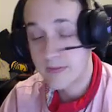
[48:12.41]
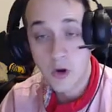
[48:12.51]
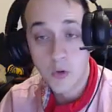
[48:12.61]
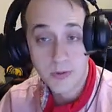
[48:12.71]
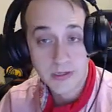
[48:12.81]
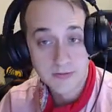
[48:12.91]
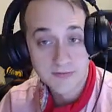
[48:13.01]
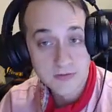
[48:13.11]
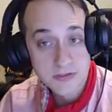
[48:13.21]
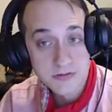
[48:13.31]
in the
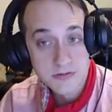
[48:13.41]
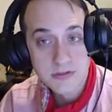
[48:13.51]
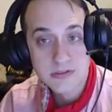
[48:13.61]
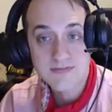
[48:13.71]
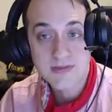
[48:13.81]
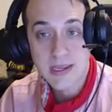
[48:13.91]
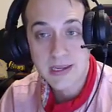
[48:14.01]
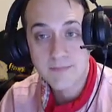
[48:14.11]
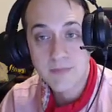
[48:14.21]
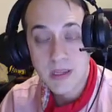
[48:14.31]
opening, in the first 2 turns of the
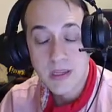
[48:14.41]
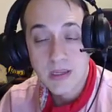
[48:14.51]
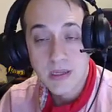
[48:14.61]
game,